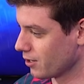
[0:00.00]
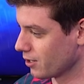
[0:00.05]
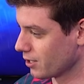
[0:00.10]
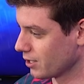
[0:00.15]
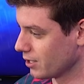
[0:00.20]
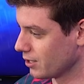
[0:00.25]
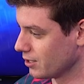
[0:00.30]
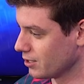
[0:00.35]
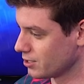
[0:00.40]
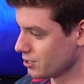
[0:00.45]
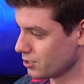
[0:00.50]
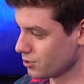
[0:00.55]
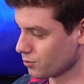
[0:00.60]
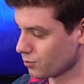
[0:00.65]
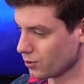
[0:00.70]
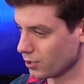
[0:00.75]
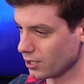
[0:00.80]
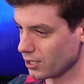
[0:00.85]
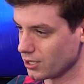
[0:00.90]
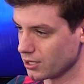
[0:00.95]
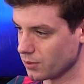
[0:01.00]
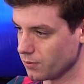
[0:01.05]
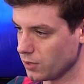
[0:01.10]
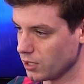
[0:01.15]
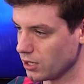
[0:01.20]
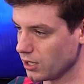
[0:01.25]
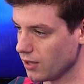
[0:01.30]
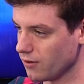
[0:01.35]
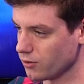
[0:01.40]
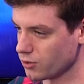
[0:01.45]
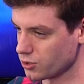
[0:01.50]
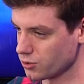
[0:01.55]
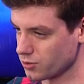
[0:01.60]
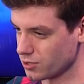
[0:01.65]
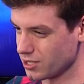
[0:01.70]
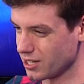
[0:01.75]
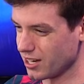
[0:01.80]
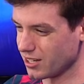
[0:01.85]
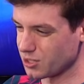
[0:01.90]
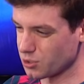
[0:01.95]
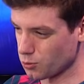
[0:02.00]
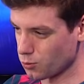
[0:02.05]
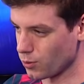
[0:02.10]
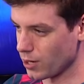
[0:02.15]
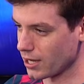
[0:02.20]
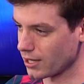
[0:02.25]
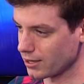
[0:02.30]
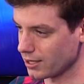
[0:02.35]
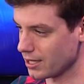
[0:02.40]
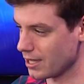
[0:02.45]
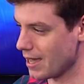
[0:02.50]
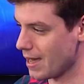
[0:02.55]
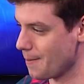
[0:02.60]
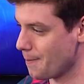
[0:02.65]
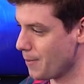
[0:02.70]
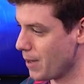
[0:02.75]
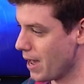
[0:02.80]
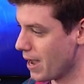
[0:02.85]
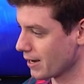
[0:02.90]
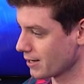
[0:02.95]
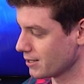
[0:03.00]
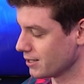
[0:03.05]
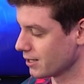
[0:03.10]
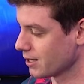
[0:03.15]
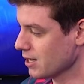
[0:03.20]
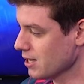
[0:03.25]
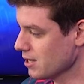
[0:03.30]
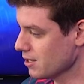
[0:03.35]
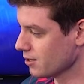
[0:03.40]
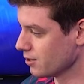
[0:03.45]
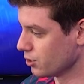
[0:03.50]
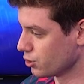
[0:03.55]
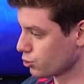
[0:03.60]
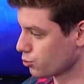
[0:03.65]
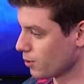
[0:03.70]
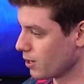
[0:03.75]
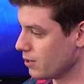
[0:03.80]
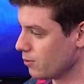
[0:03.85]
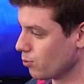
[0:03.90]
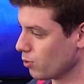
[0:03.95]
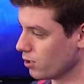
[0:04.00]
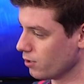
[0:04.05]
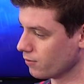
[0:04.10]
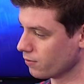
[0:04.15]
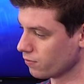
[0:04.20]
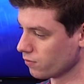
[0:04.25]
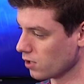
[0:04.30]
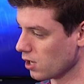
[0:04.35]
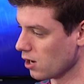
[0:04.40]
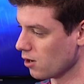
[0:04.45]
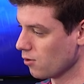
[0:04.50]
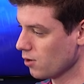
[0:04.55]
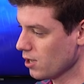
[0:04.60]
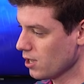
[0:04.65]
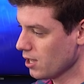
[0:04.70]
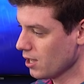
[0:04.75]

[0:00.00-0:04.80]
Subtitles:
Again, this is really at the mid-level, so it's not directly impacting the trade wind flow.